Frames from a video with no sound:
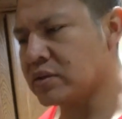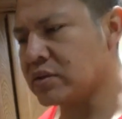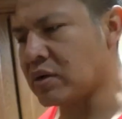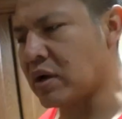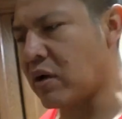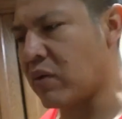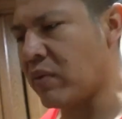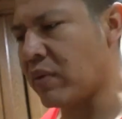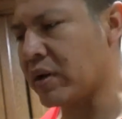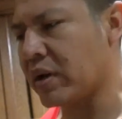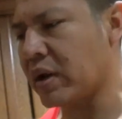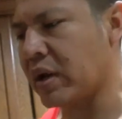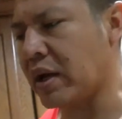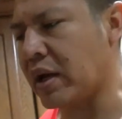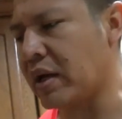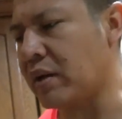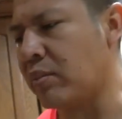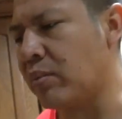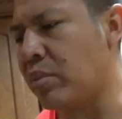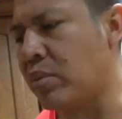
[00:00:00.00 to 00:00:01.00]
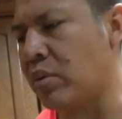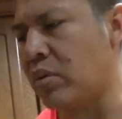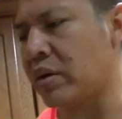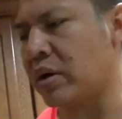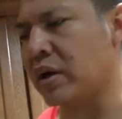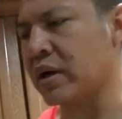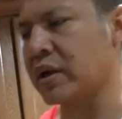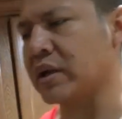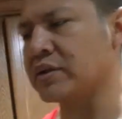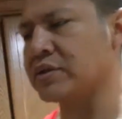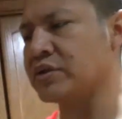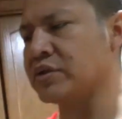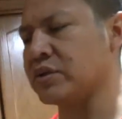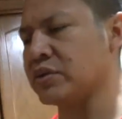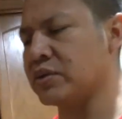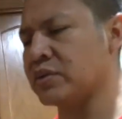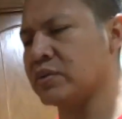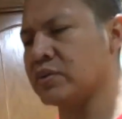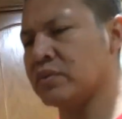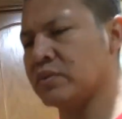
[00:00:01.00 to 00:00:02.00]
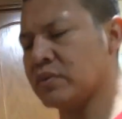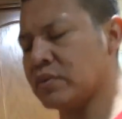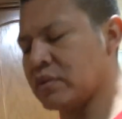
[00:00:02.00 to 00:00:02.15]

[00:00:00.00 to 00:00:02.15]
so I went ahead and poured it into